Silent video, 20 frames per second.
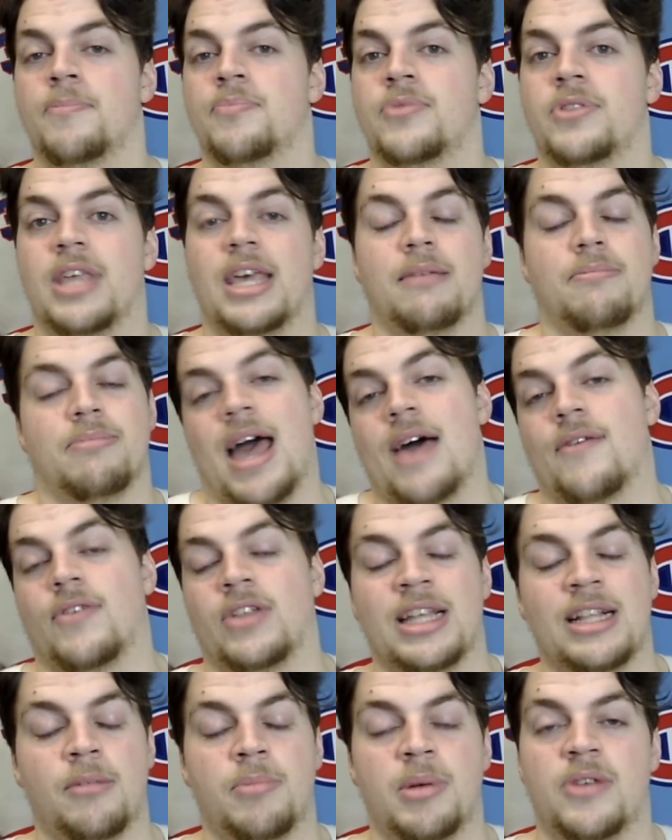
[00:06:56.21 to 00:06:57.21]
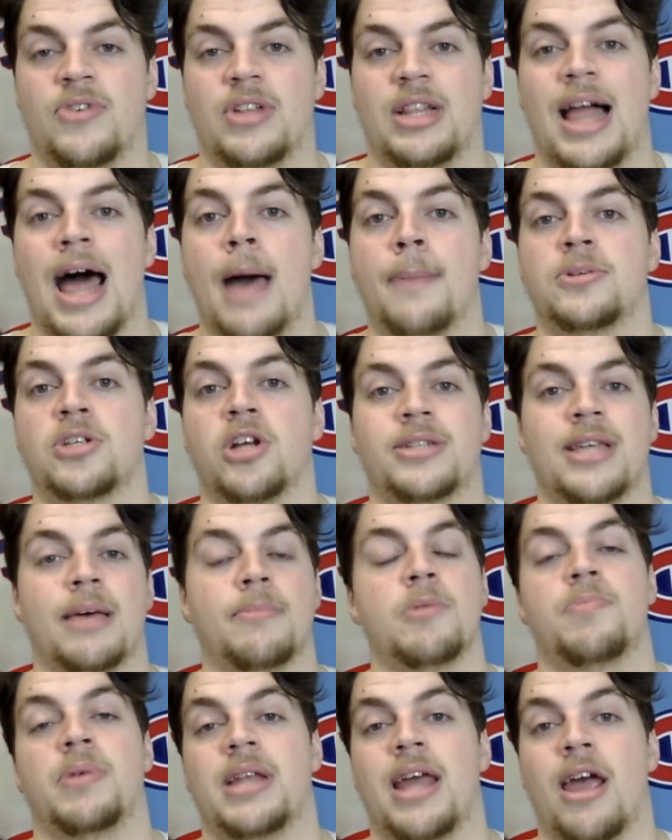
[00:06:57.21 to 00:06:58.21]
They have a little bit of a lapse.
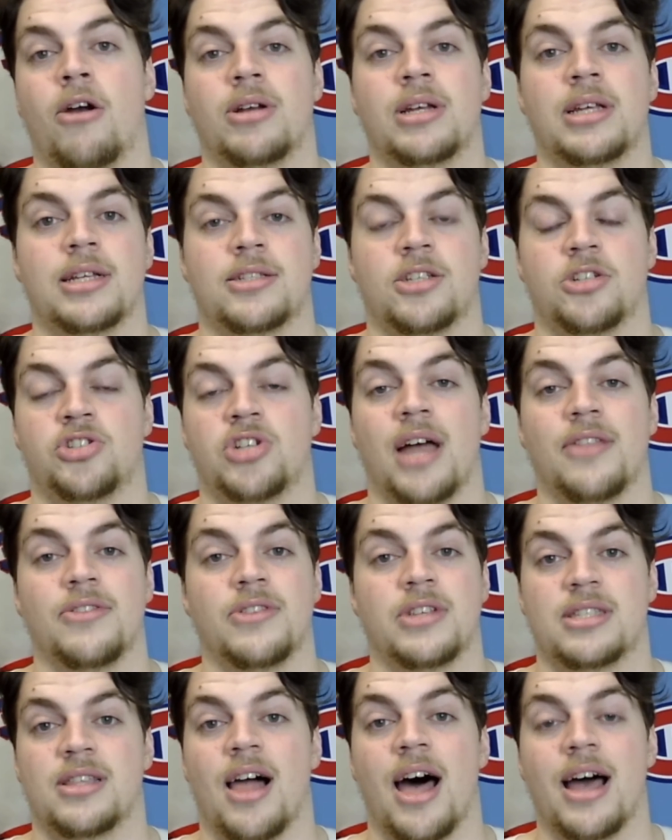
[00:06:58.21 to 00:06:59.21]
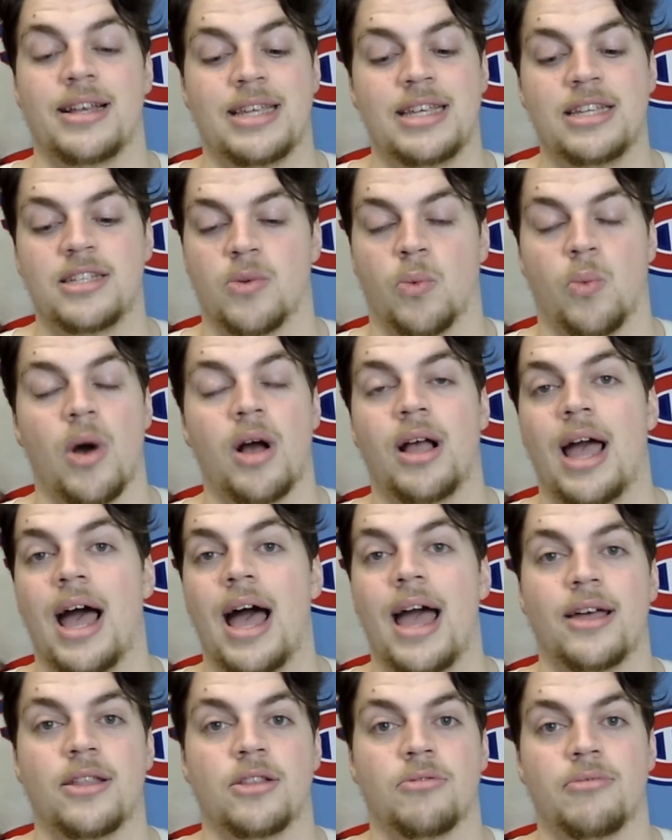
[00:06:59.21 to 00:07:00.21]
Artemi Panarin gets a shot in the slot, and he's the one
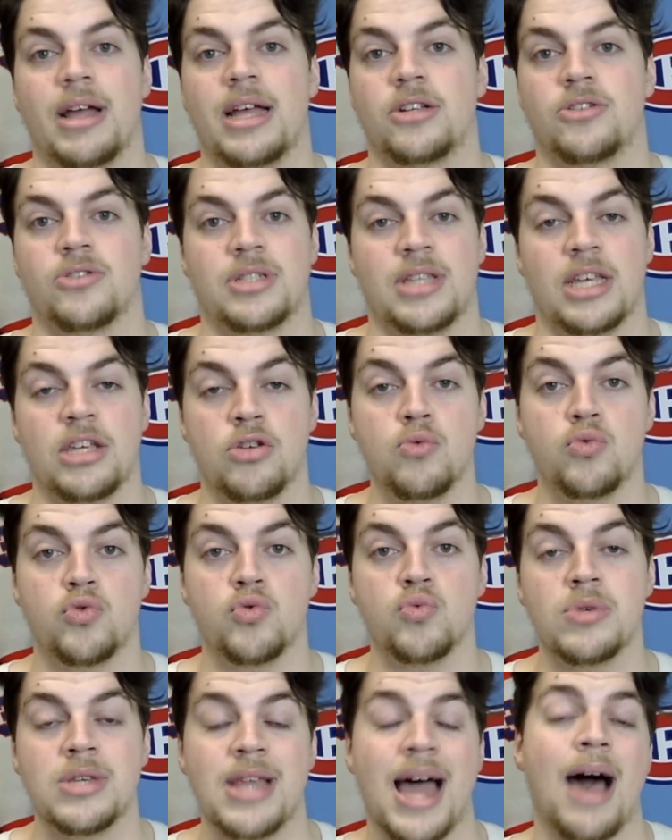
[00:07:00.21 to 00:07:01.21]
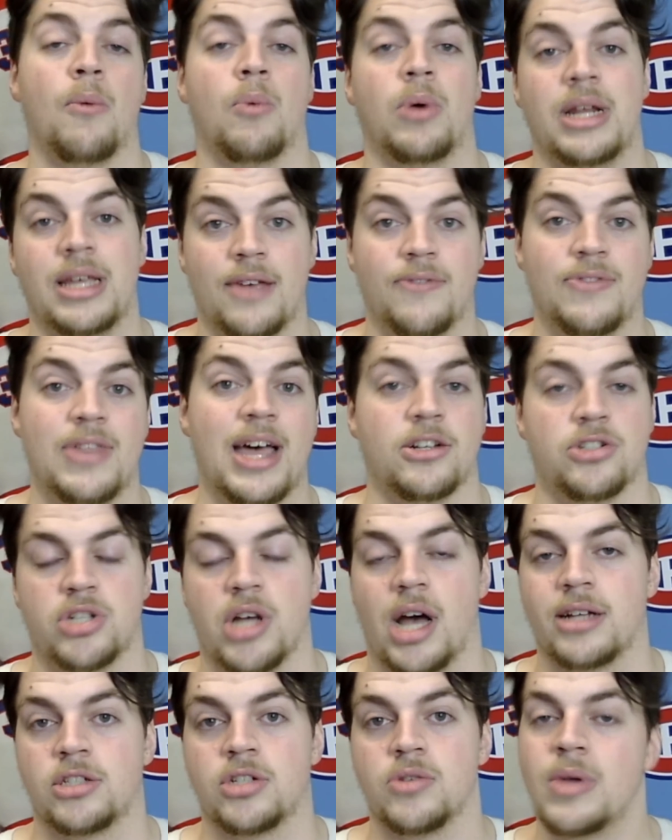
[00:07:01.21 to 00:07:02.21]
guy on the Rangers that you do not want to give that
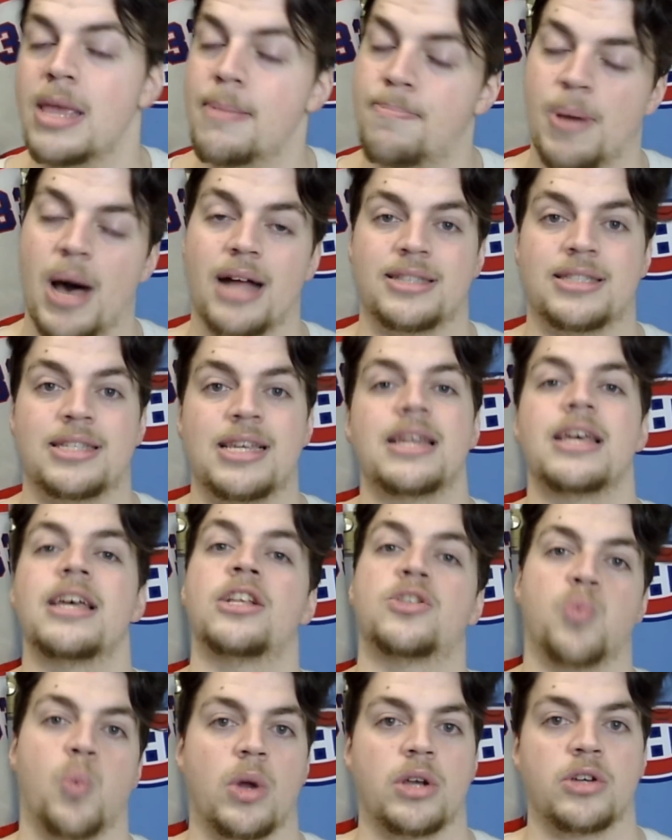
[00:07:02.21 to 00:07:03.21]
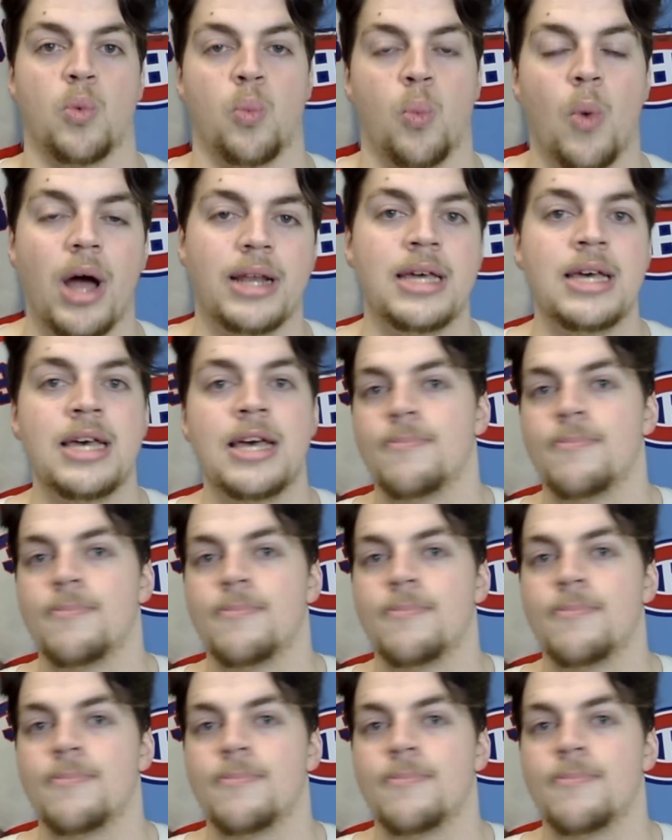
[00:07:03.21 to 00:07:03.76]
shot to. He pots it. It's 1-1.